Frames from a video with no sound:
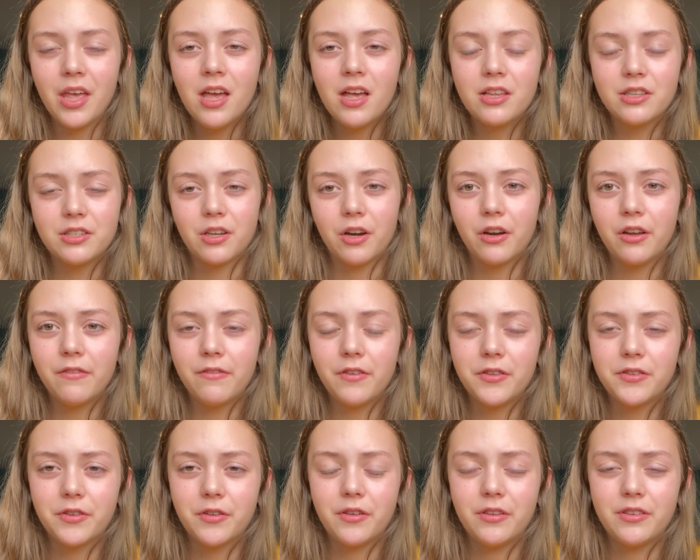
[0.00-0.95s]
Sorry if
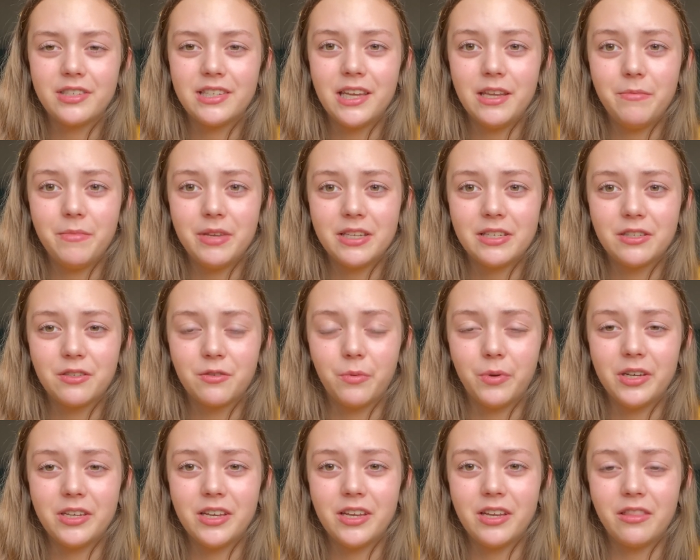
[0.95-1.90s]
you've seen me
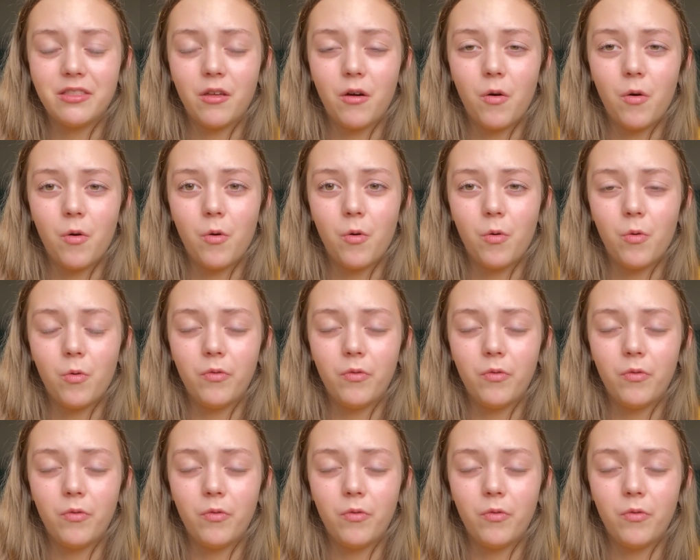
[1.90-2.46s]
squinting the whole